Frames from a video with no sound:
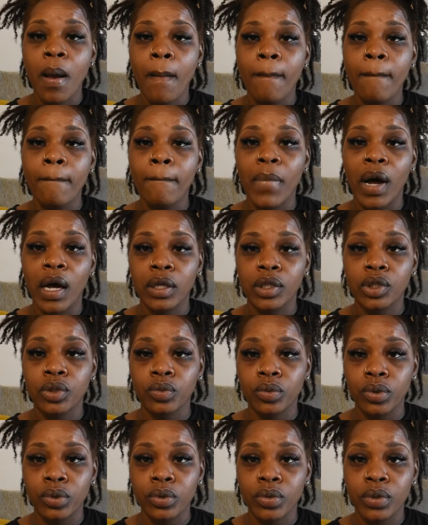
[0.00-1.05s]

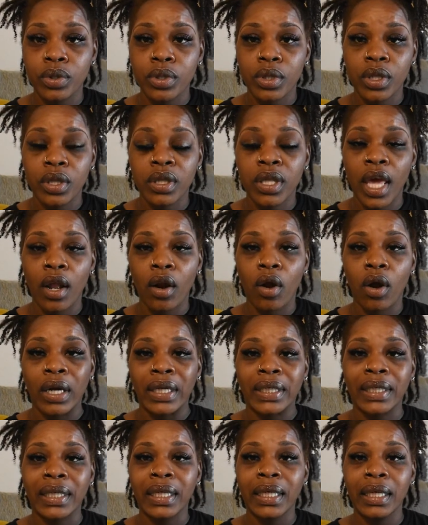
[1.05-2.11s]
modules that are
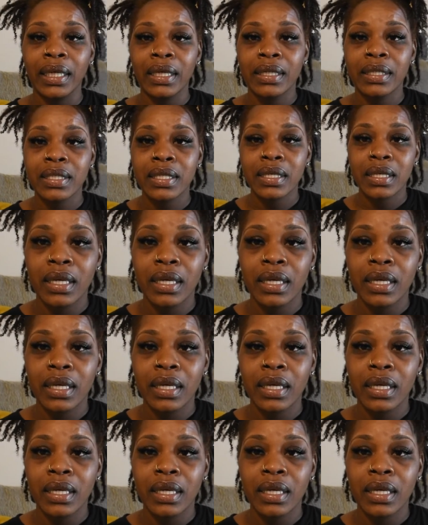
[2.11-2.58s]
linked